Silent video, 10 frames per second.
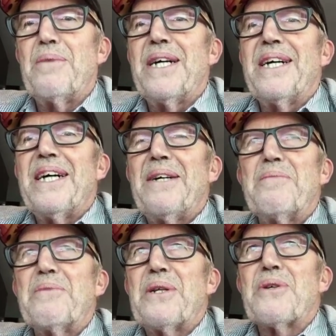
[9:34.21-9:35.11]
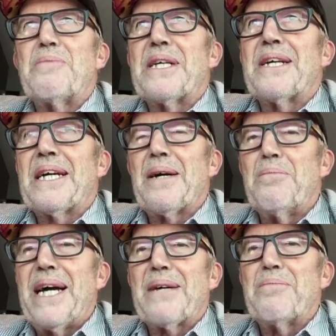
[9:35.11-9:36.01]
Somebody can come
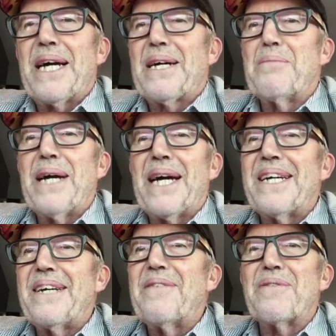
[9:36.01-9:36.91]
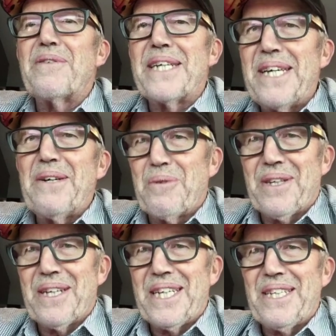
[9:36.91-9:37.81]
back and back and back every year
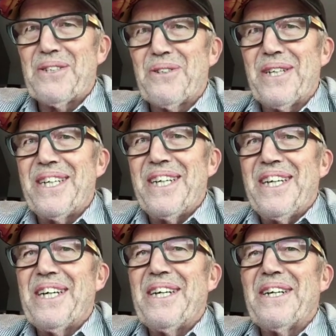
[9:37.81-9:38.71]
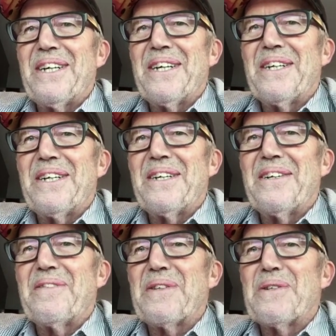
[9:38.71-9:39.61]
with an entry
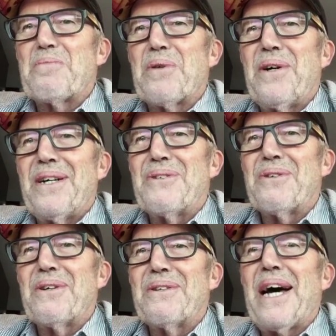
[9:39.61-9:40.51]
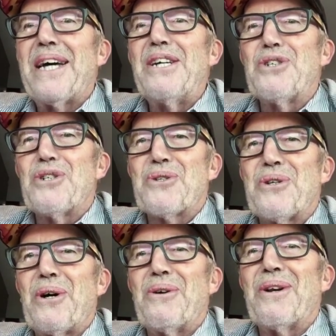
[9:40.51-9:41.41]
for this prize. The age is
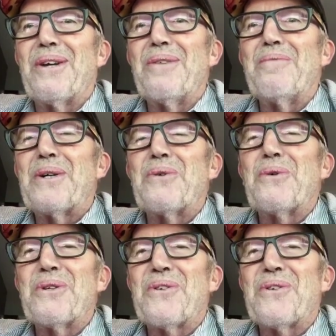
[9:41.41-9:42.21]
no limit, nor is